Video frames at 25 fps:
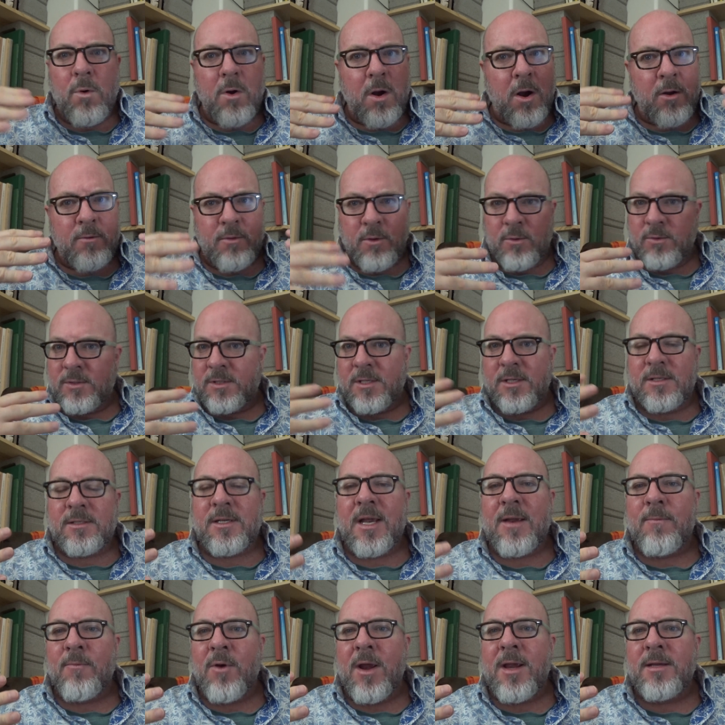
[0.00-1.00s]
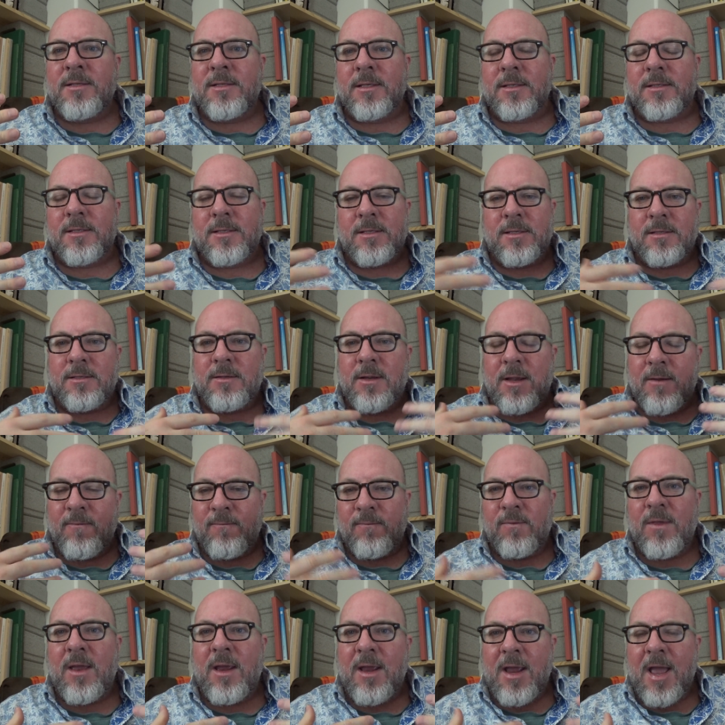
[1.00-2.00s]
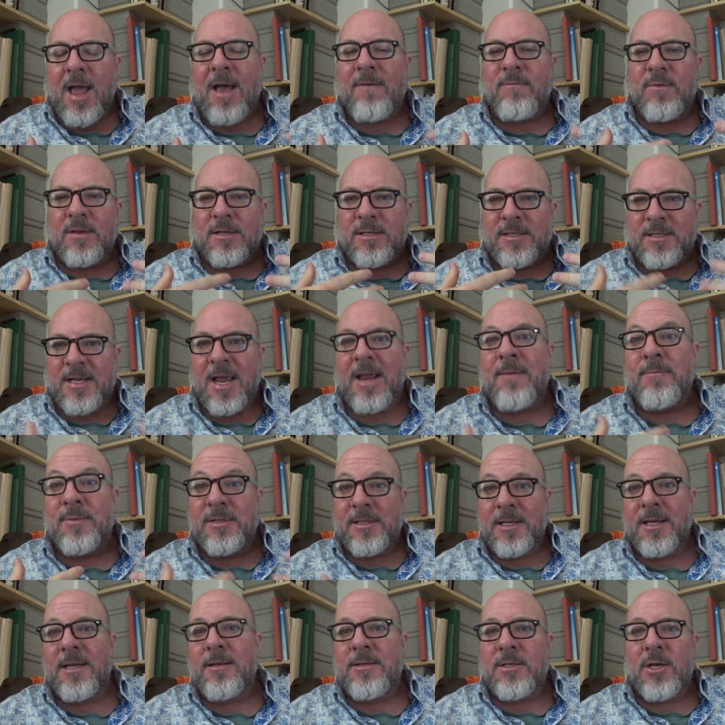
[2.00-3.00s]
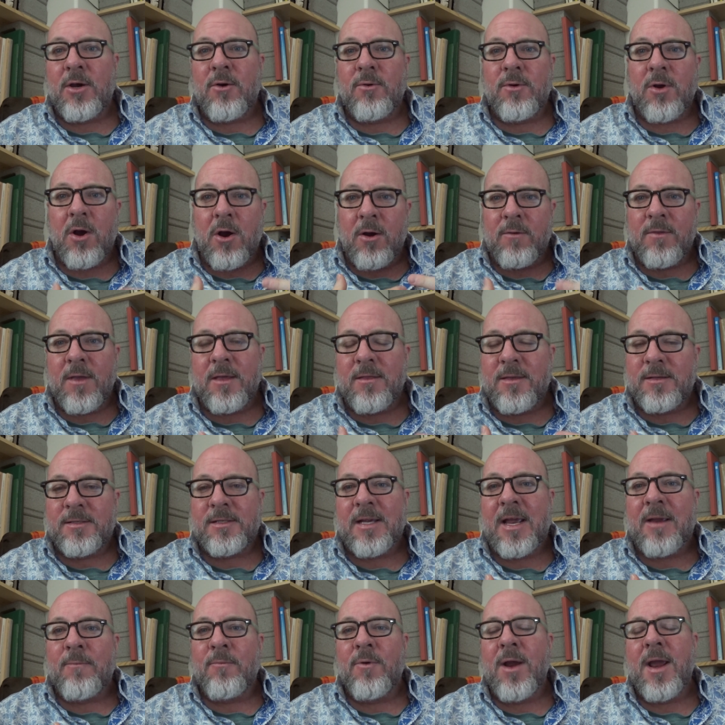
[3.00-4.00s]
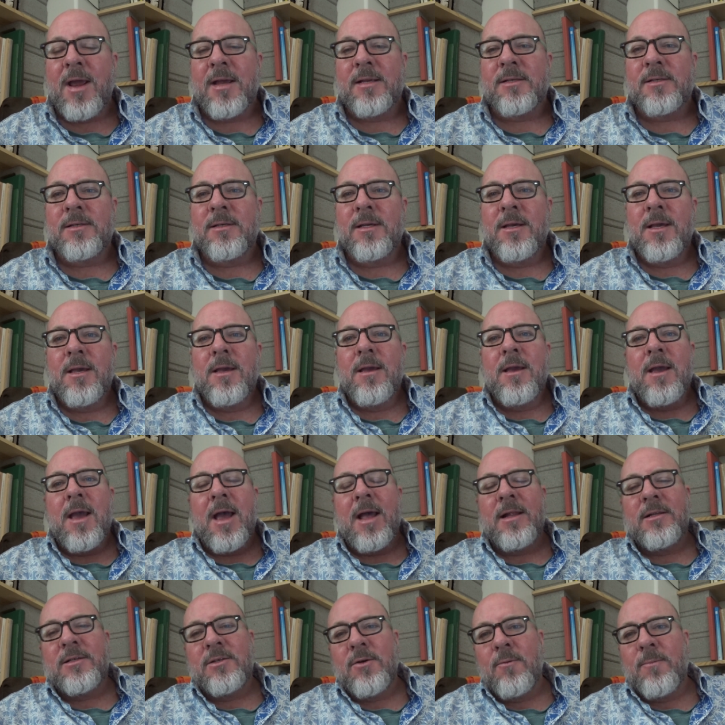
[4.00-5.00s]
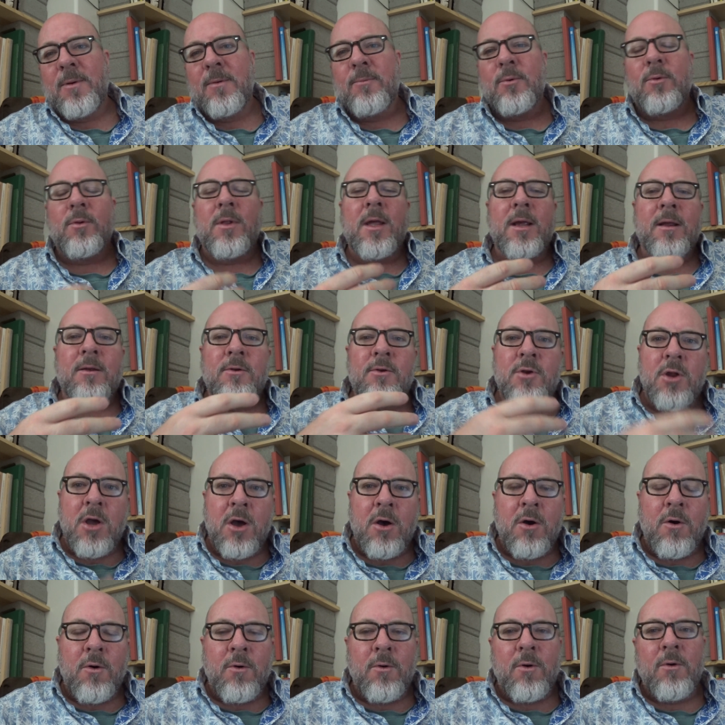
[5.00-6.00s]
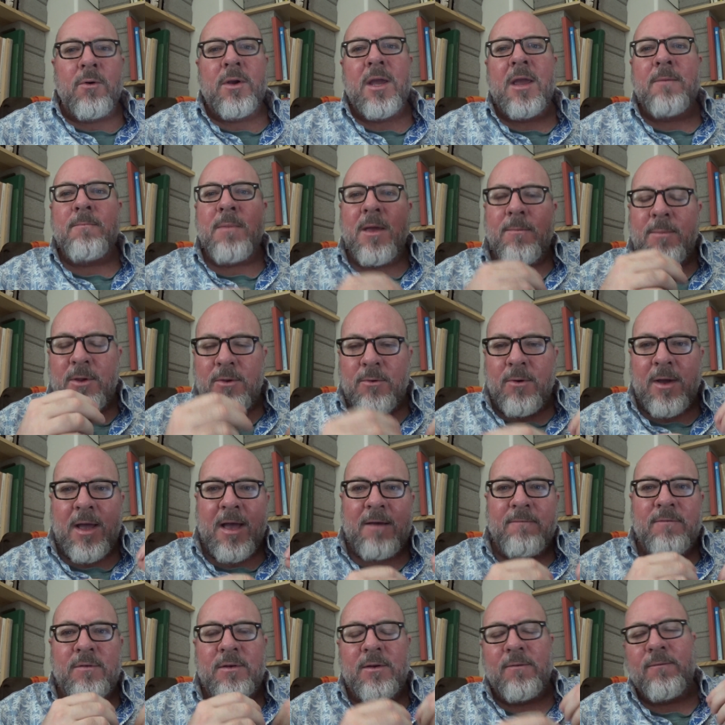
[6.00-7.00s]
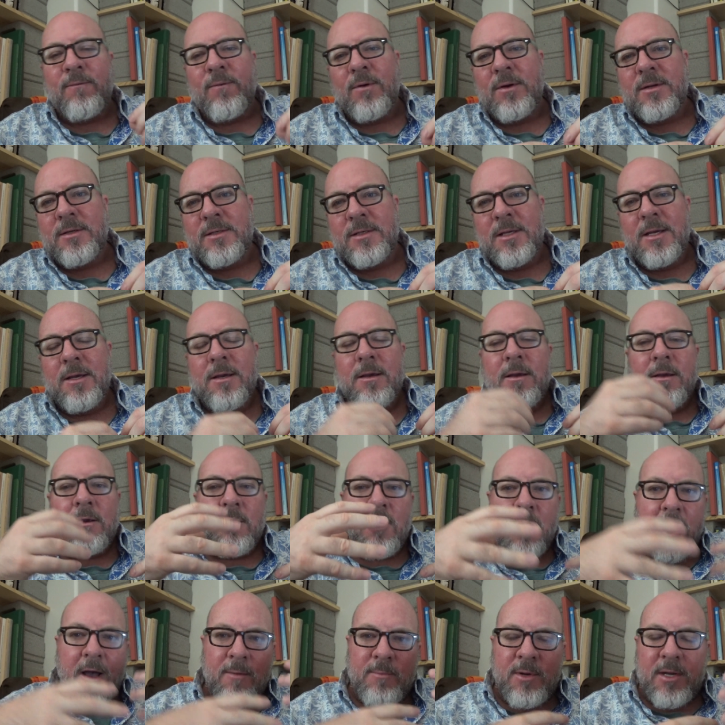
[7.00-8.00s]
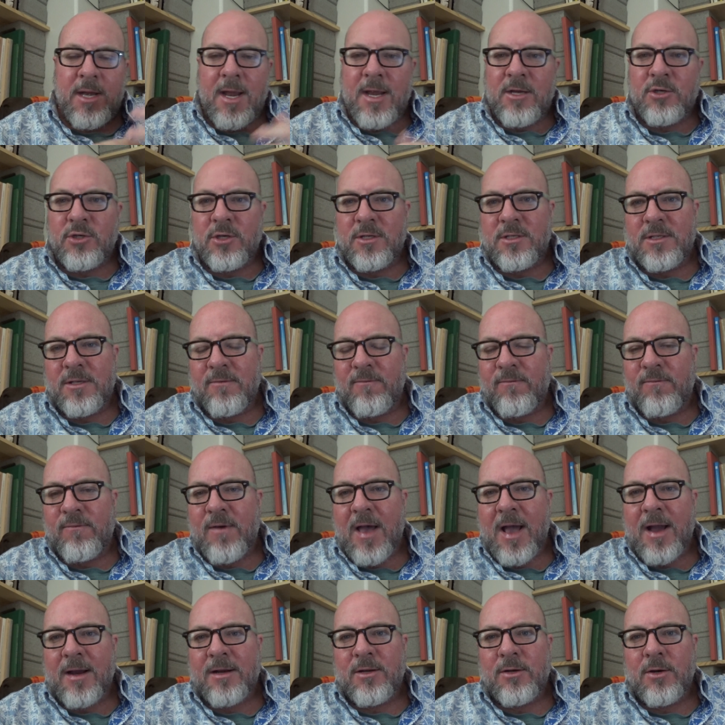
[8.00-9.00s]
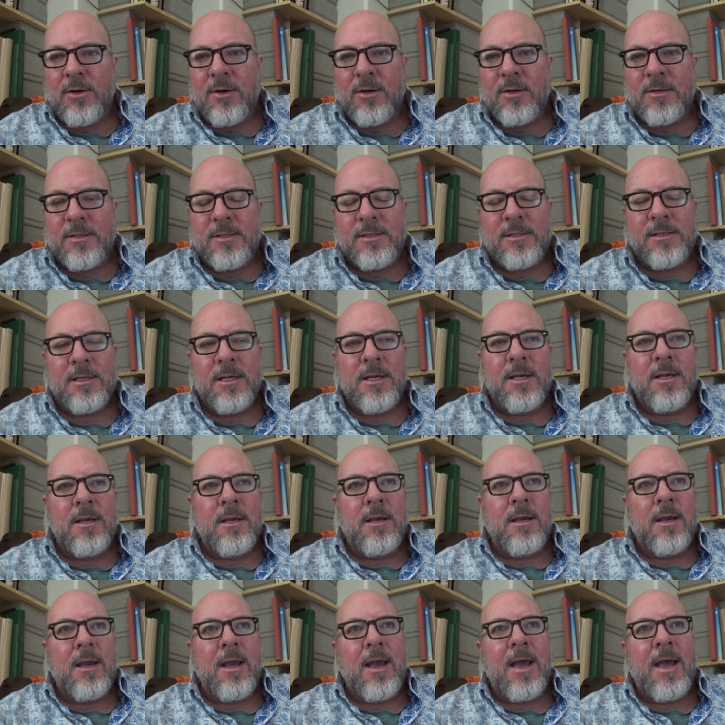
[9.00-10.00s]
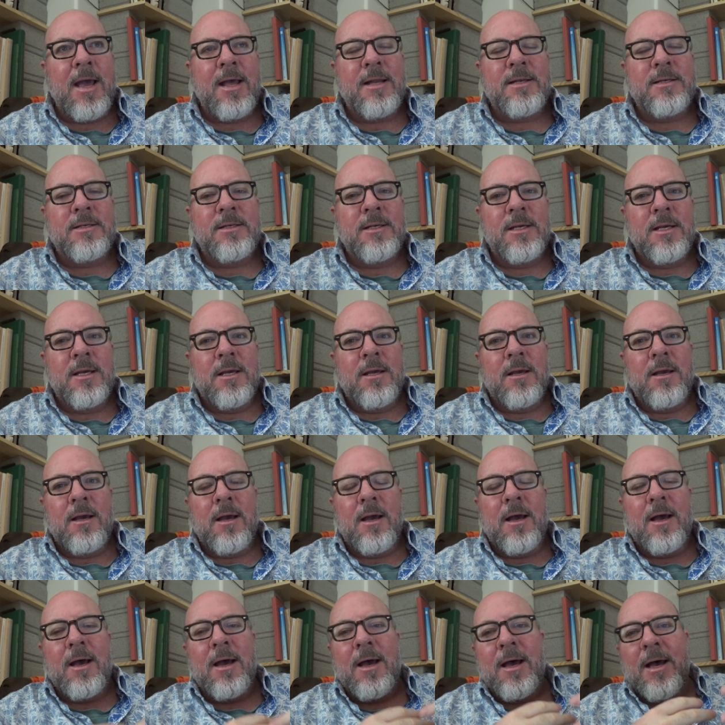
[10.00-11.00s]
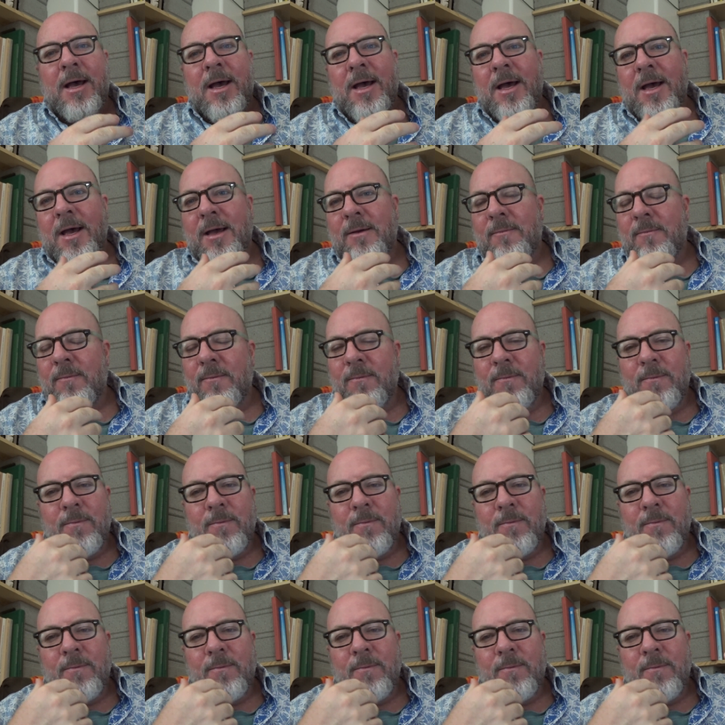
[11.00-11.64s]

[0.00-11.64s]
are those the same races? If they have the same skin tone, are they the same race? And so people are like, no, okay, maybe you have different combinations of factors. And uh,